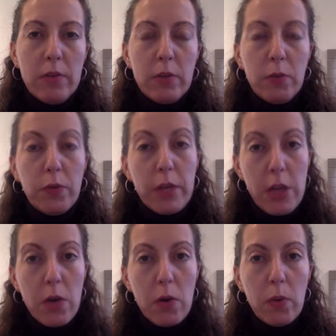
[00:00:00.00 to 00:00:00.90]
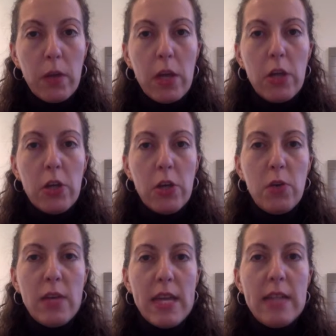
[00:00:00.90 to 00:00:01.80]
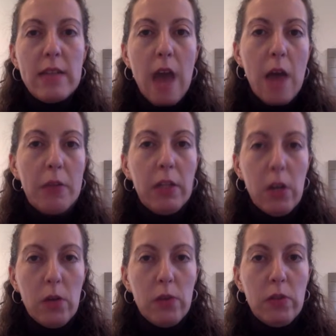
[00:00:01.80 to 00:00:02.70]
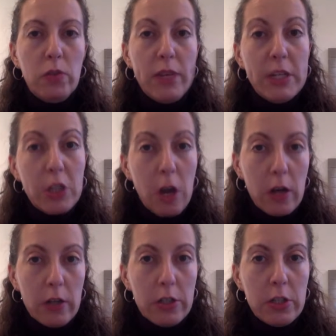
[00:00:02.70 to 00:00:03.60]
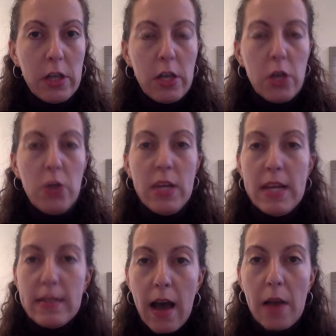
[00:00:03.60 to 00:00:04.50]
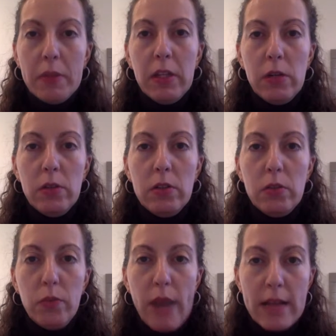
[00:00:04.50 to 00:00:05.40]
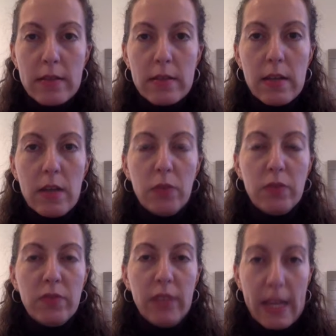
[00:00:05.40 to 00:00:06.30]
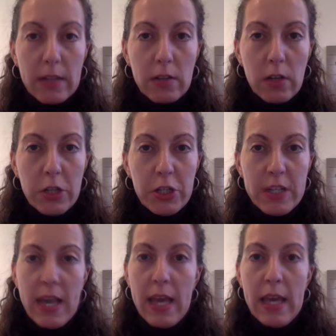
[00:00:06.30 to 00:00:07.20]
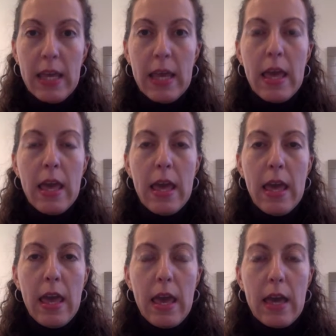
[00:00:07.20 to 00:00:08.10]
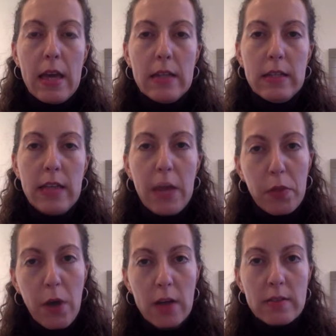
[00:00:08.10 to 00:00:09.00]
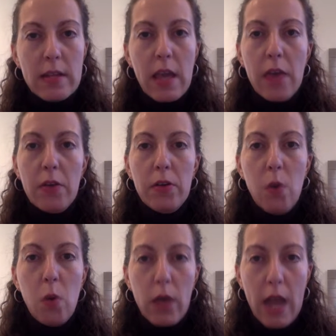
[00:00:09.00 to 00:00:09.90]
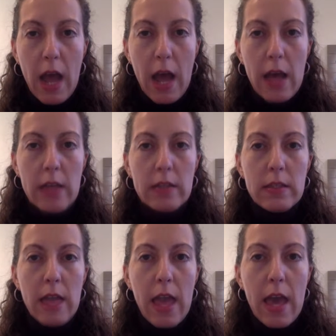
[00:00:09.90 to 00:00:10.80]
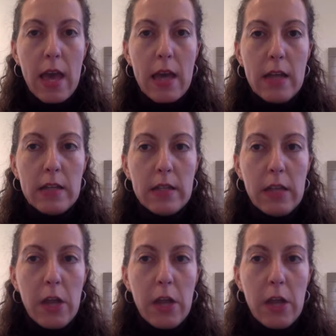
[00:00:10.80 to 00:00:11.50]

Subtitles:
so for you, you need time alone to recharge. You need time alone to rest and reflect on your day and get your thoughts together, organize, and,